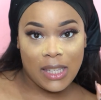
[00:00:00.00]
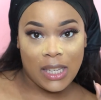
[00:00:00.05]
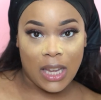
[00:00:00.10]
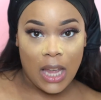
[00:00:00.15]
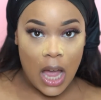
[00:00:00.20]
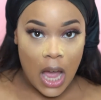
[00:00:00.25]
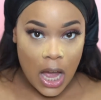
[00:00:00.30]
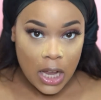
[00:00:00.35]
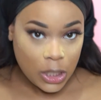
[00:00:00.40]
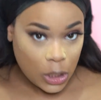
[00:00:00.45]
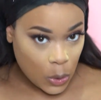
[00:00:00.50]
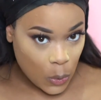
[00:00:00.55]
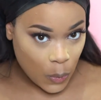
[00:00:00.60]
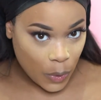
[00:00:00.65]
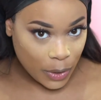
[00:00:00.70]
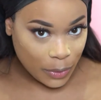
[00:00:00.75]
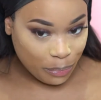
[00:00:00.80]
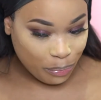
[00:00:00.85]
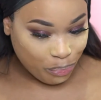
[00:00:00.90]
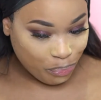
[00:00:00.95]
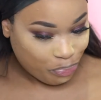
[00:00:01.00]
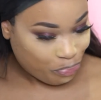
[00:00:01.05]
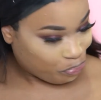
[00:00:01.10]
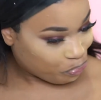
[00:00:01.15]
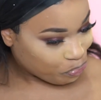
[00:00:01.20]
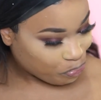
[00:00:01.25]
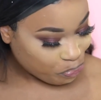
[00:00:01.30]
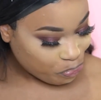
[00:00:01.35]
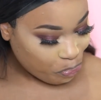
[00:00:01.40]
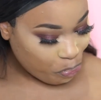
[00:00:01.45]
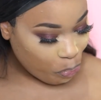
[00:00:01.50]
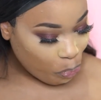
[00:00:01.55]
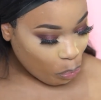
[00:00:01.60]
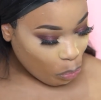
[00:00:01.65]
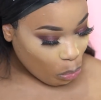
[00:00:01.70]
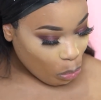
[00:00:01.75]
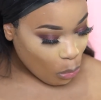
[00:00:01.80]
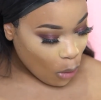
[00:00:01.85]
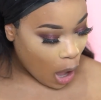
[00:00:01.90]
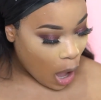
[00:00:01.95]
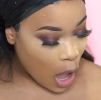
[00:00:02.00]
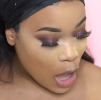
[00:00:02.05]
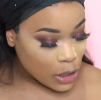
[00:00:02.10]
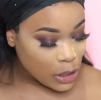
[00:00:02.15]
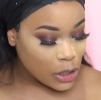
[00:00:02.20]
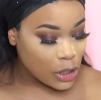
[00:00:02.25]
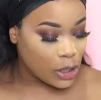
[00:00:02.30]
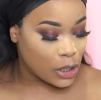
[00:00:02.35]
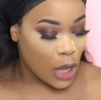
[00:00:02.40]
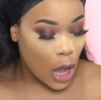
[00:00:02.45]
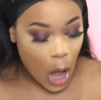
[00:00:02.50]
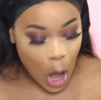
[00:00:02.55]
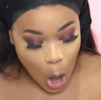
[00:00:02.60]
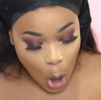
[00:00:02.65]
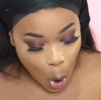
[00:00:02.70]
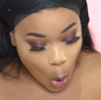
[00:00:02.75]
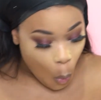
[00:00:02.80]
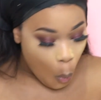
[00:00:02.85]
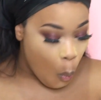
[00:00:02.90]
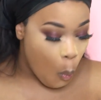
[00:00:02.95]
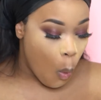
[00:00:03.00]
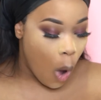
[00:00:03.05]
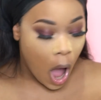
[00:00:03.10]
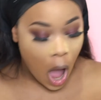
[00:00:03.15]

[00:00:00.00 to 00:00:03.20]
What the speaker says: to contour. So